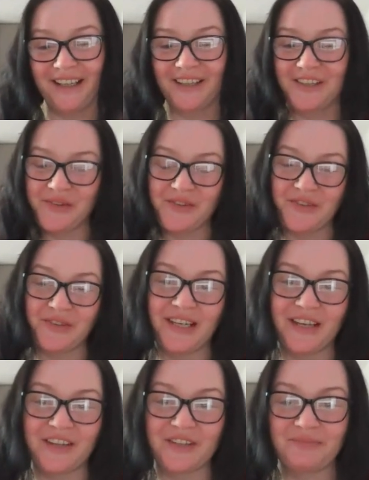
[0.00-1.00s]
go to
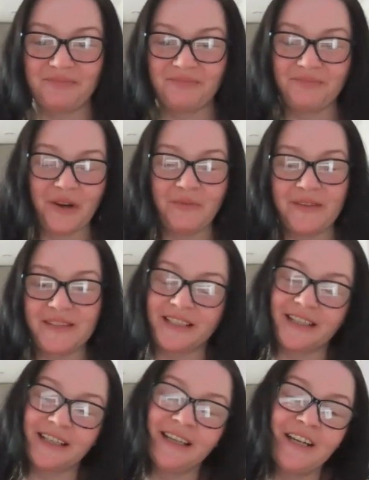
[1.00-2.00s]
another,
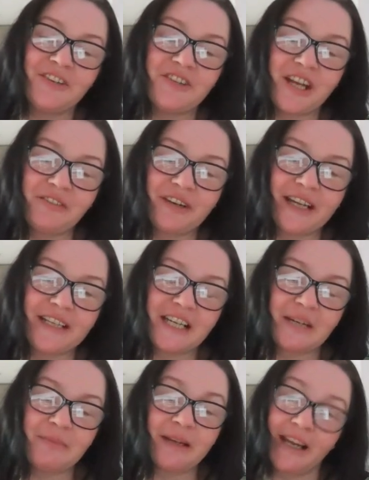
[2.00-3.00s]
obviously,
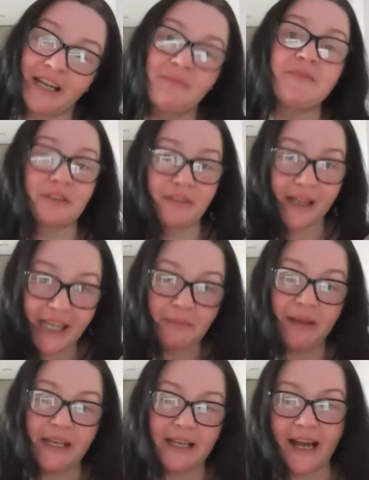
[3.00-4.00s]
generator, but I am sort of
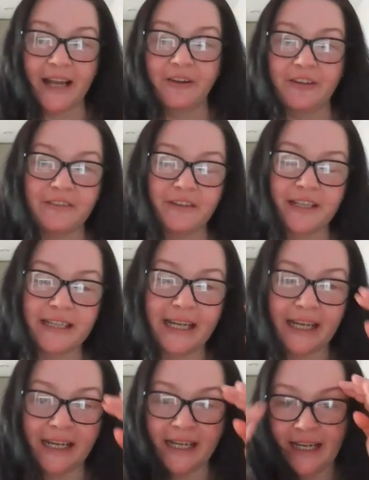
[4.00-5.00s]
keeping an eye on
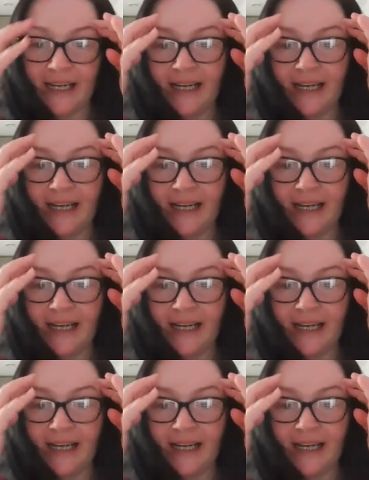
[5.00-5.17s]
everything.